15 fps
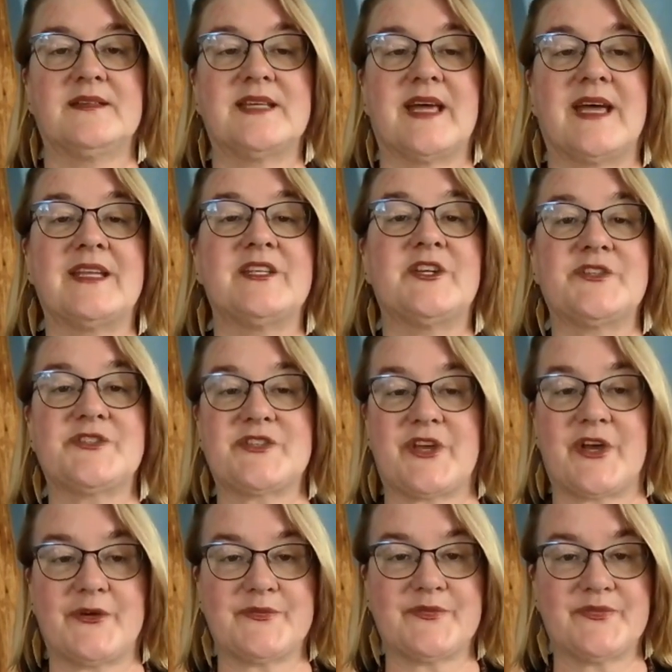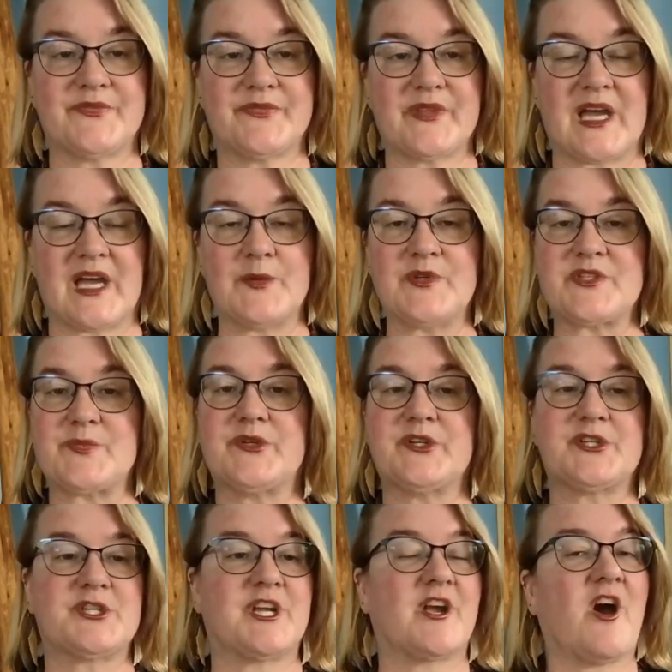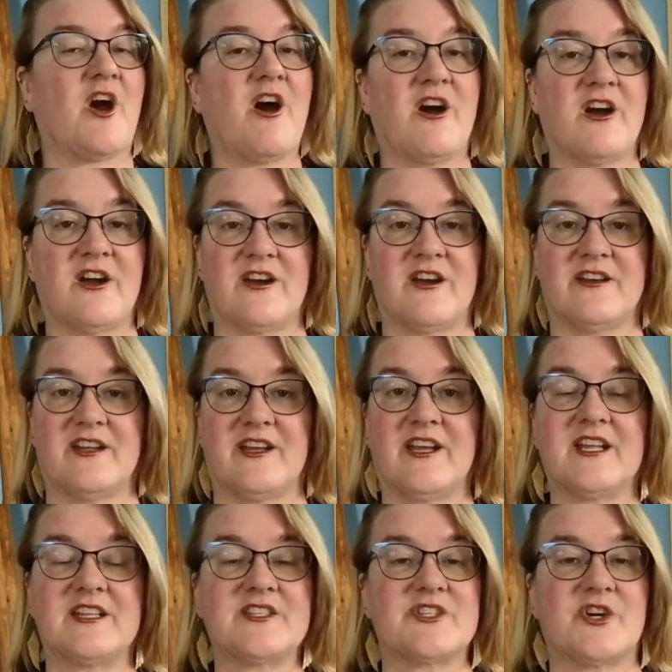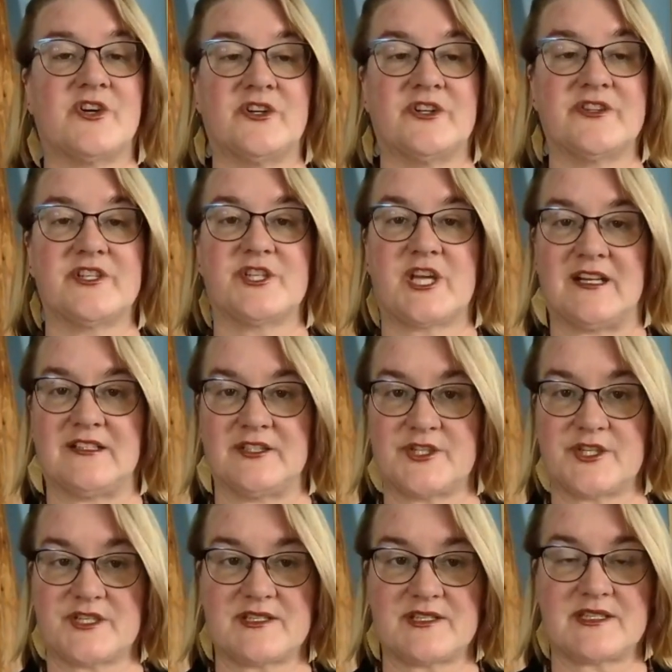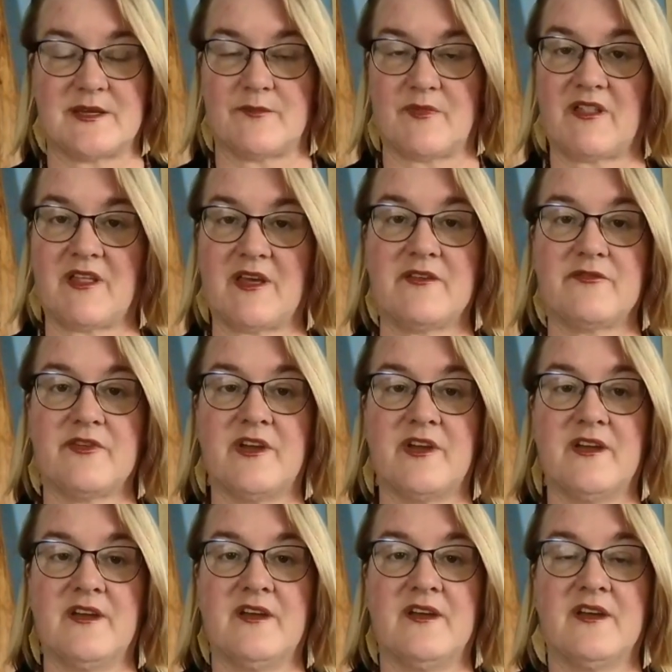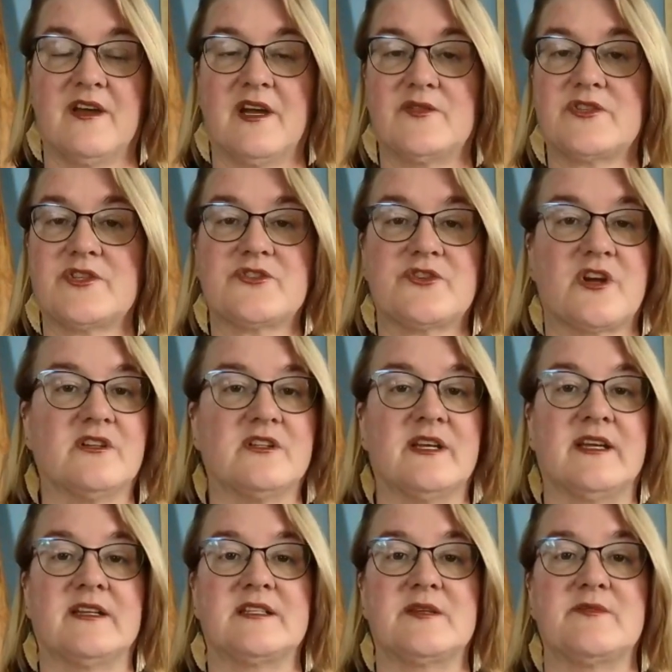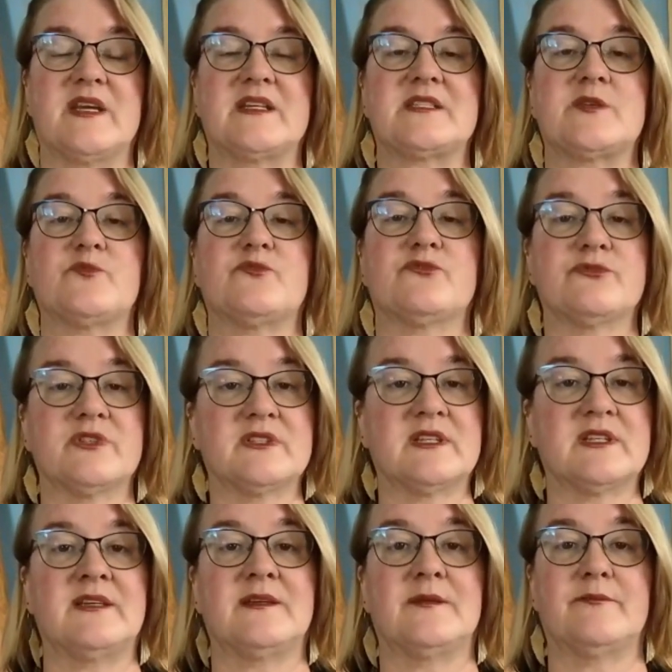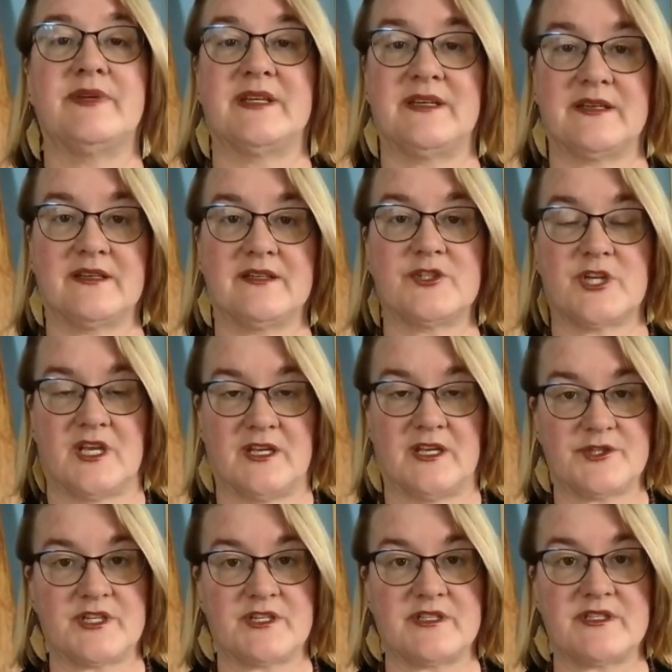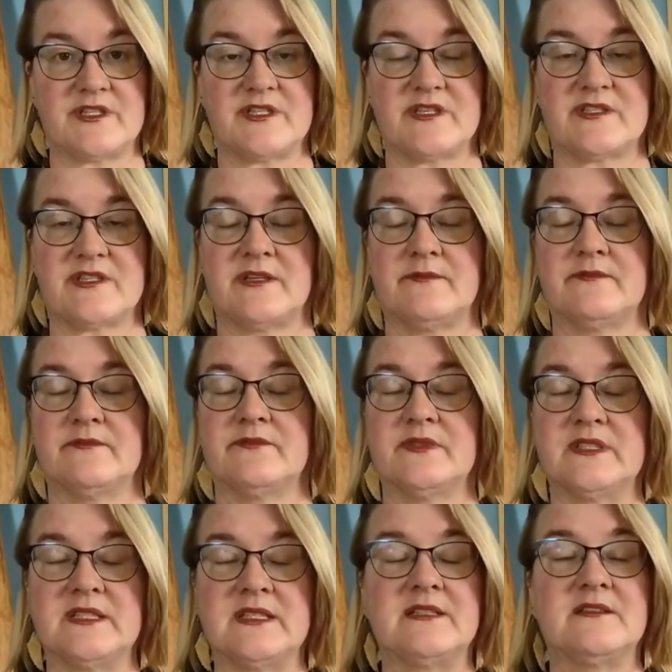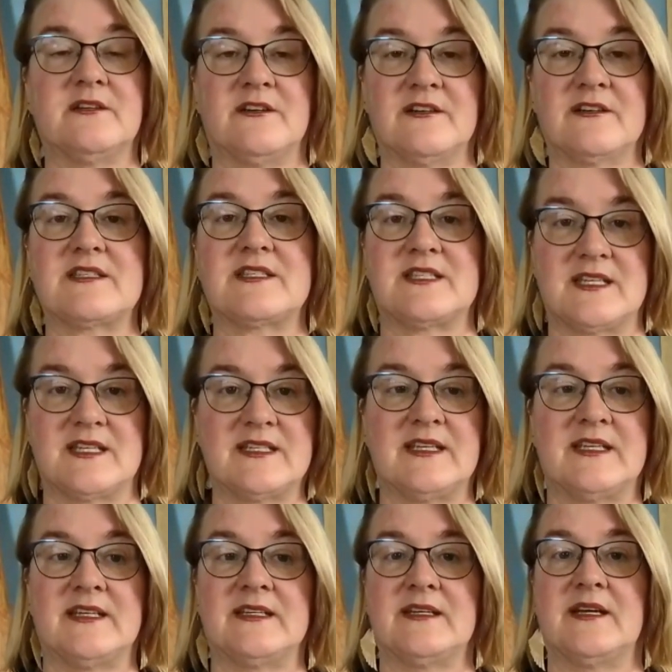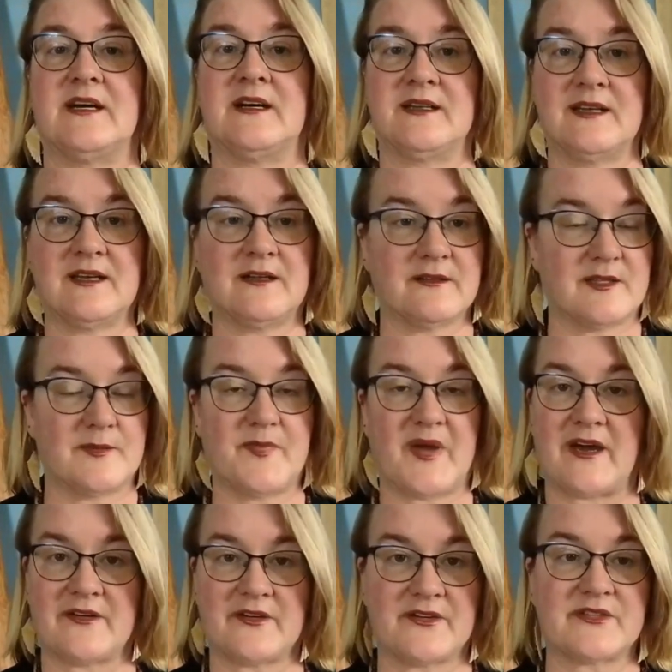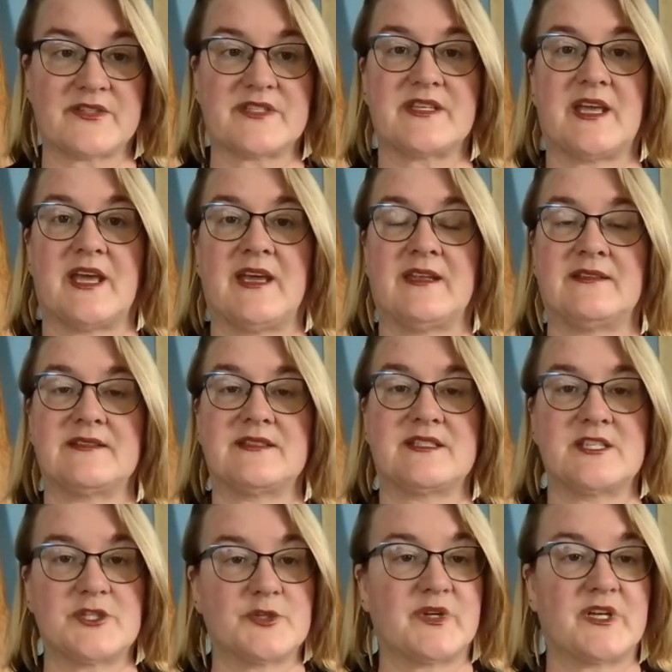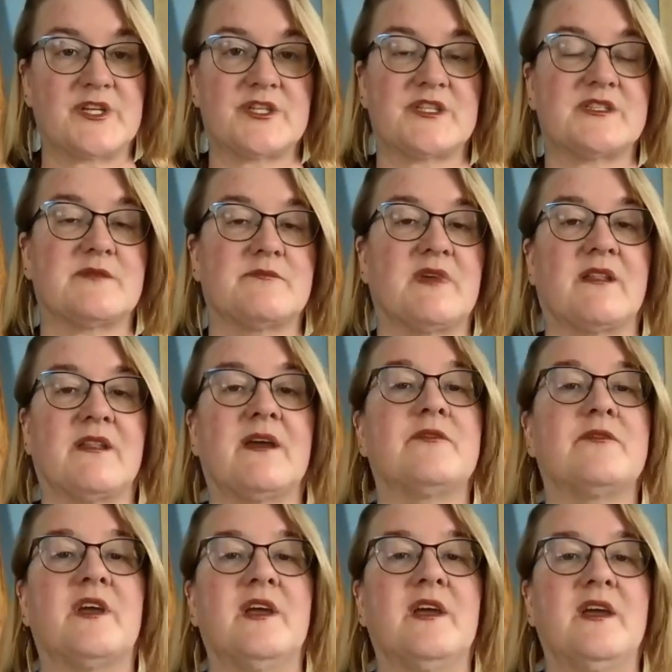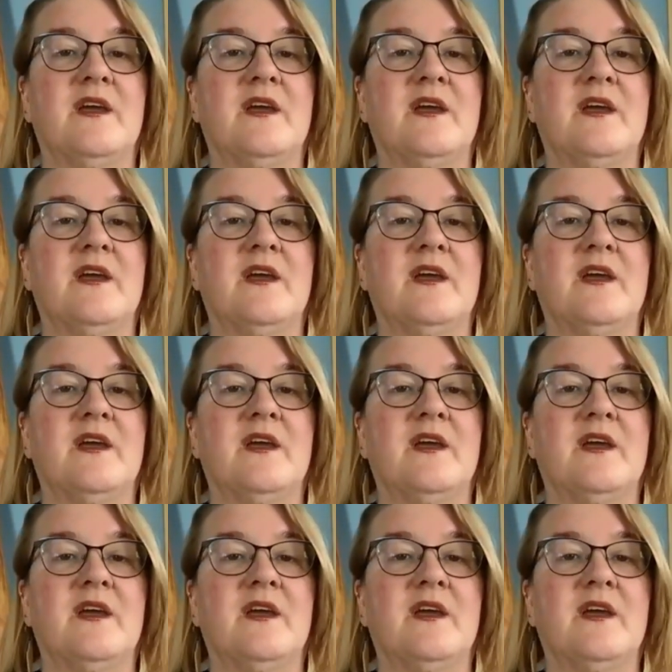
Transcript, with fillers: 10 years ago, I was pushing hard against all the challenges in my life. I was struggling to make some really big changes to some really long standing unhealthy patterns and situations in my life.